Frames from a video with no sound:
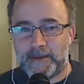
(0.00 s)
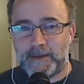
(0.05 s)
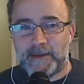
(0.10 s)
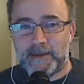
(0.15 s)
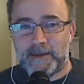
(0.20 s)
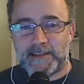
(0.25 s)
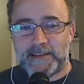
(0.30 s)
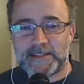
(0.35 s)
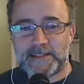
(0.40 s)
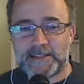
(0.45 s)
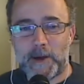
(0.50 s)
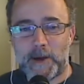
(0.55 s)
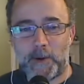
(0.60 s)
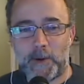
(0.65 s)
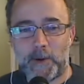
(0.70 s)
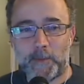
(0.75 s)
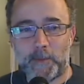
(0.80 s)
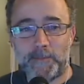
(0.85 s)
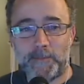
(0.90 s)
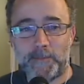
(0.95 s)

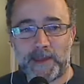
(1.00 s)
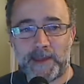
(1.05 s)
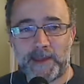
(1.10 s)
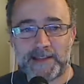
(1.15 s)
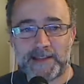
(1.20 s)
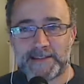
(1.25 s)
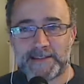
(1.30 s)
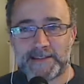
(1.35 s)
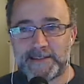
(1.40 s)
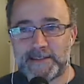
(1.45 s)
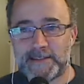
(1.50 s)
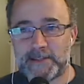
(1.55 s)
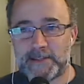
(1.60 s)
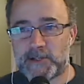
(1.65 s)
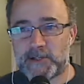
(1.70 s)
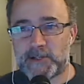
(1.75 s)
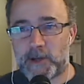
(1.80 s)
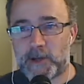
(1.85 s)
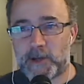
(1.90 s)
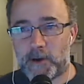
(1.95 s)
So that's the
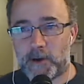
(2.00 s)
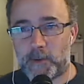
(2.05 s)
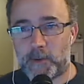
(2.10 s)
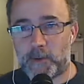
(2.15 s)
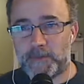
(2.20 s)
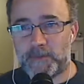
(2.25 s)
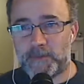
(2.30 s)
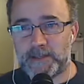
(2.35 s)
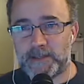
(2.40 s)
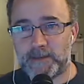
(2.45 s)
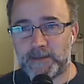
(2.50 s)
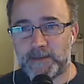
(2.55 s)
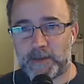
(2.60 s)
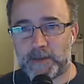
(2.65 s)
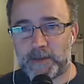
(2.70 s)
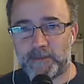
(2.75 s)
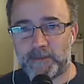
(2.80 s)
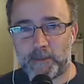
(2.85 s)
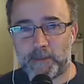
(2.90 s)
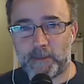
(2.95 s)
show. Thanks
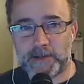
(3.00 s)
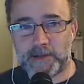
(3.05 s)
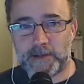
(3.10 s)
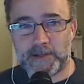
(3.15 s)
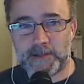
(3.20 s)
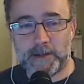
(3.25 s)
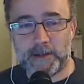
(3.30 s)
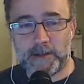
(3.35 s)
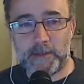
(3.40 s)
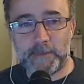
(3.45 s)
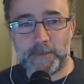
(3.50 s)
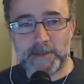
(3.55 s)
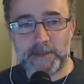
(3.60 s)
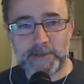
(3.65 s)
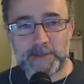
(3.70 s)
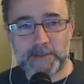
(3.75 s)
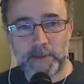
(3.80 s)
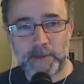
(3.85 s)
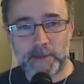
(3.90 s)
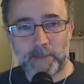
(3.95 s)
everybody for watching. Let's
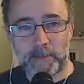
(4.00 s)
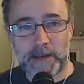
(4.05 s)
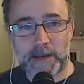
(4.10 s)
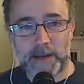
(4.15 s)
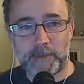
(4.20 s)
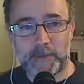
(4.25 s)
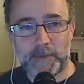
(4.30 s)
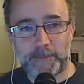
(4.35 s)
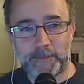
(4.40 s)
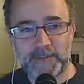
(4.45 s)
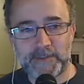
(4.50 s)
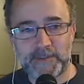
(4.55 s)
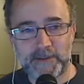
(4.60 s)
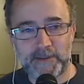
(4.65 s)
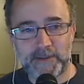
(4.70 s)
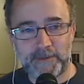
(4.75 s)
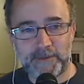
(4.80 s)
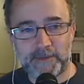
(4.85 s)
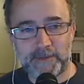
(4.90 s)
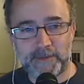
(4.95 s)
do our wrap-up
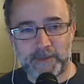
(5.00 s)
stuff.